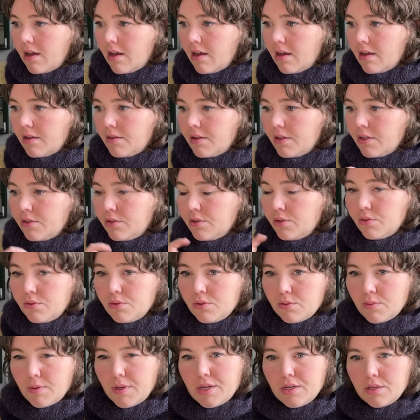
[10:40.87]
the two
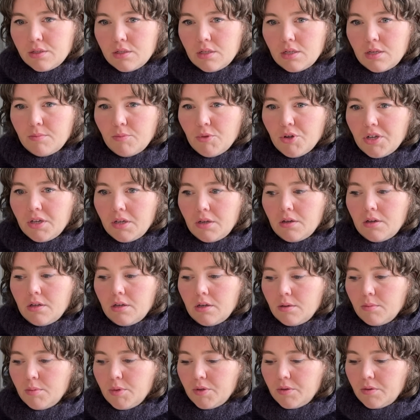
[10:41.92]
sweaters that I'm working on
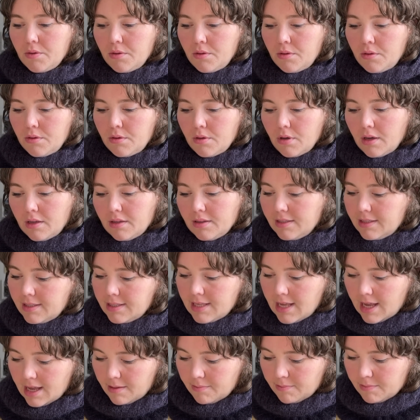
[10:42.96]
are both on the
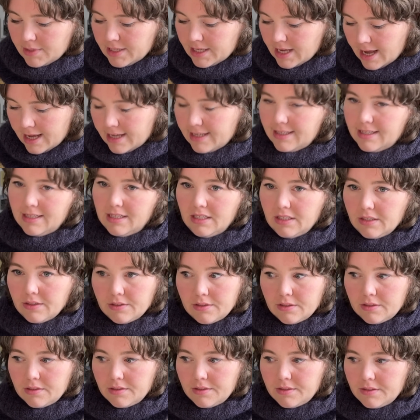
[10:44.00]
same size
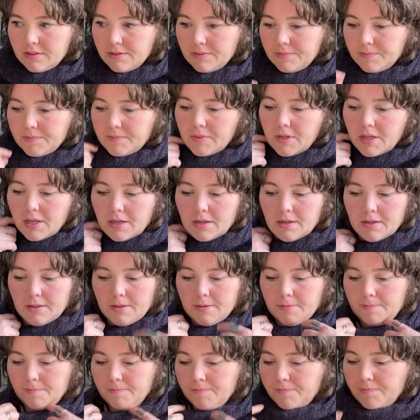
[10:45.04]
needles.
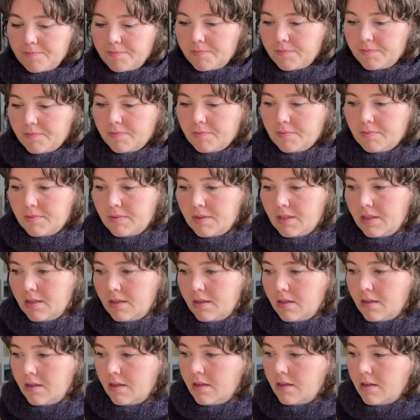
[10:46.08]
So
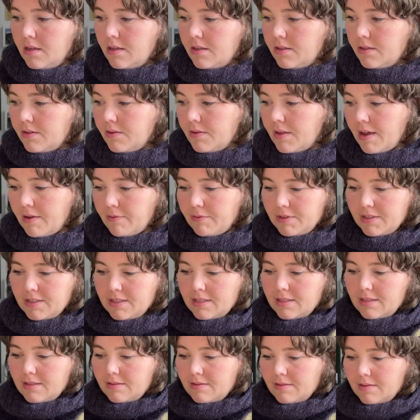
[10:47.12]
that
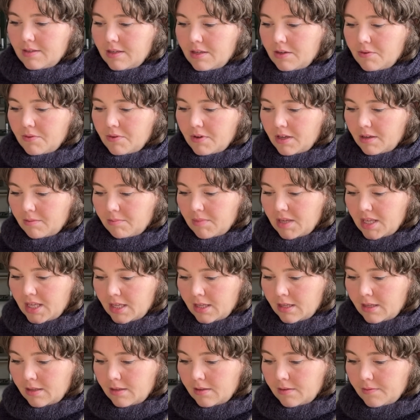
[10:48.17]
was annoying
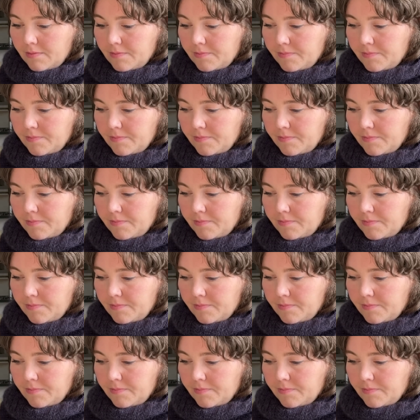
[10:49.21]
me.